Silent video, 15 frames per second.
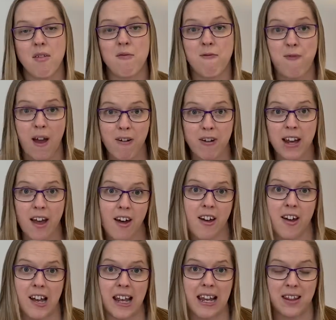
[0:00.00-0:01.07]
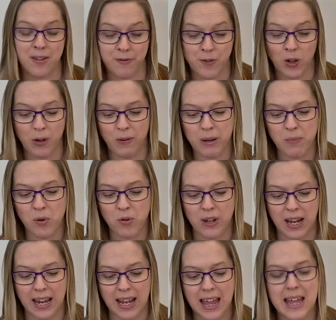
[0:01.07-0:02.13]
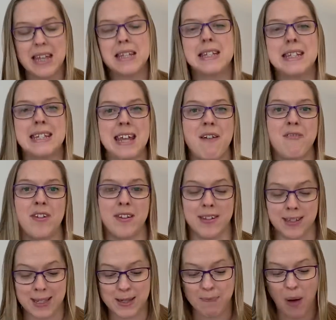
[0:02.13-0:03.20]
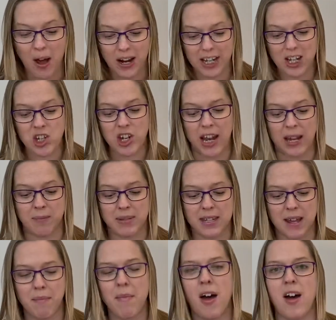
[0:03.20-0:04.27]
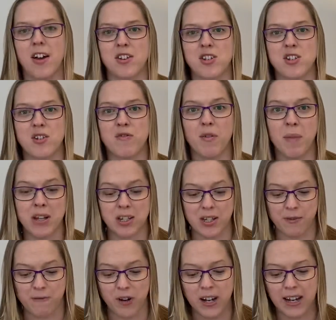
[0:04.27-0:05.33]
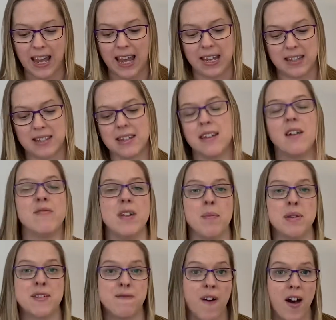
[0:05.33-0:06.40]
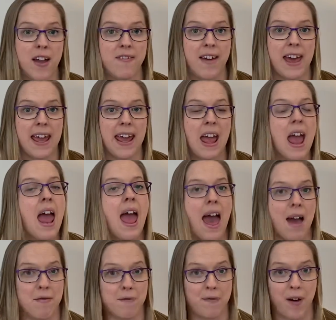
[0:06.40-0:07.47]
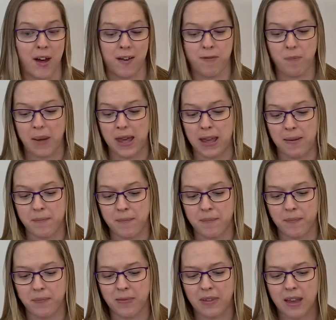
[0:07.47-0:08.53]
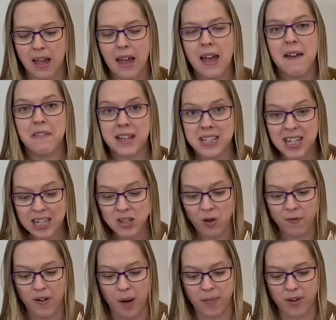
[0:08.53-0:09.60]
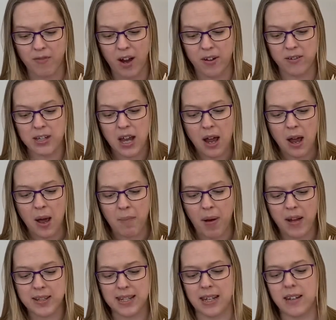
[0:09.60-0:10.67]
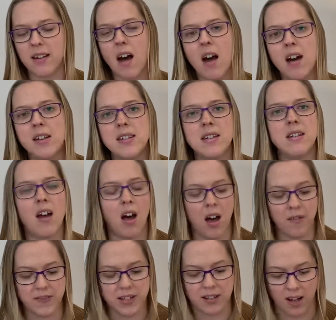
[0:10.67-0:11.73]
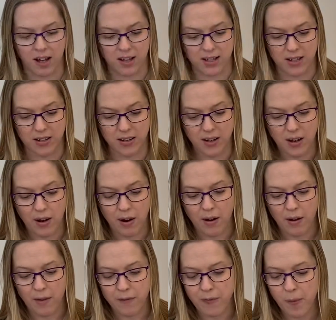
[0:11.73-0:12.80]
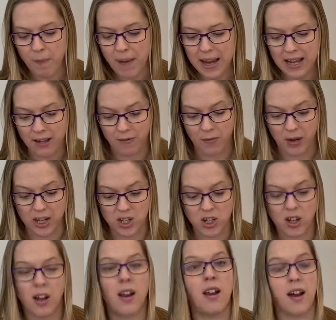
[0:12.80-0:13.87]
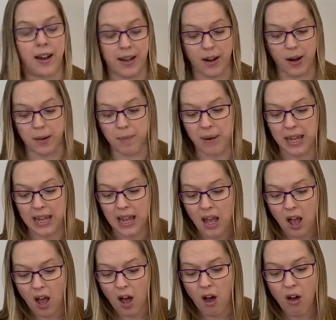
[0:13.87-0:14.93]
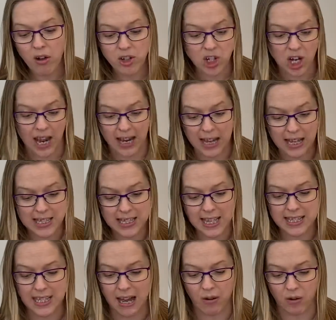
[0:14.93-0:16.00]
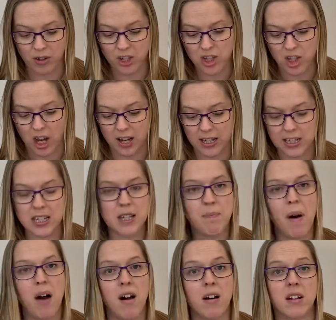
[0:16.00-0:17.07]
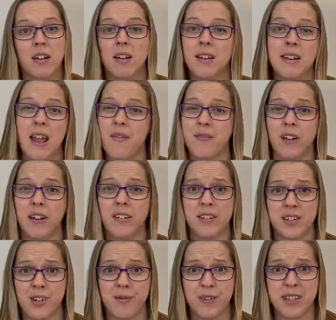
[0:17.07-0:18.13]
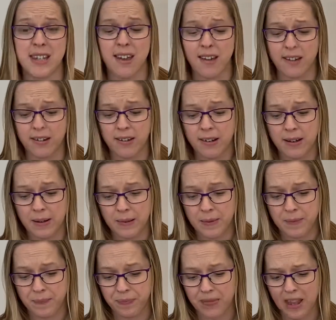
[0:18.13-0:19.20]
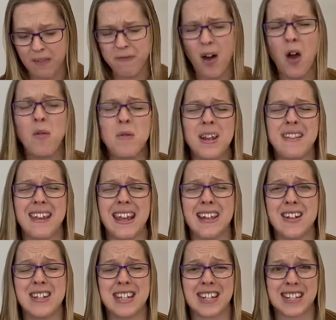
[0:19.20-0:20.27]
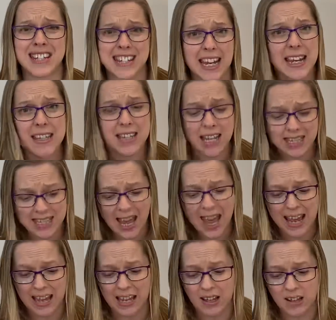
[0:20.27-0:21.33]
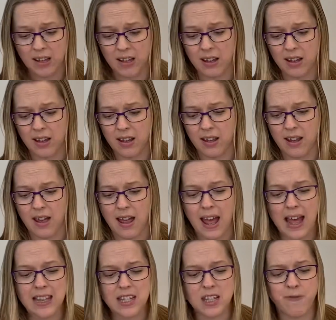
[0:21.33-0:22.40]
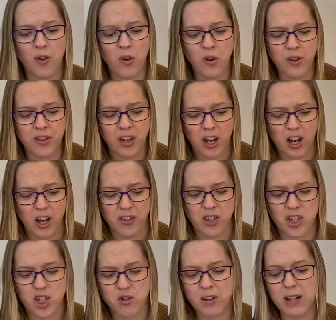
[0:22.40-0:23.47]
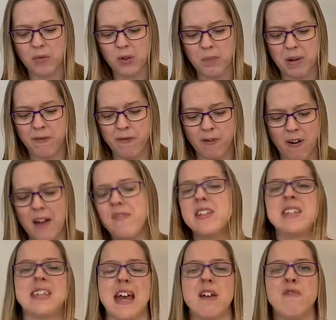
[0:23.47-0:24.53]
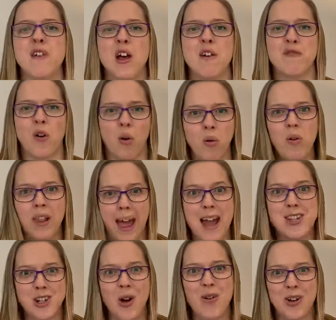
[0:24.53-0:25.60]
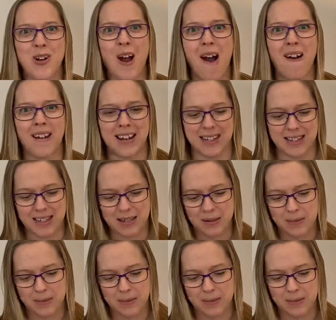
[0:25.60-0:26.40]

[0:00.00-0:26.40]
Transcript: Very early the following morning, 7 spiny shapes emerged from under the front gates of numbers 5A and 5B. They set off up the road, passing garden after garden, from many of which, like 9B, a Hodgeheg had set out on a journey to the park, never to return. If only they could succeed today! Henceforth, the street would be forever safe for all hedgehog kind.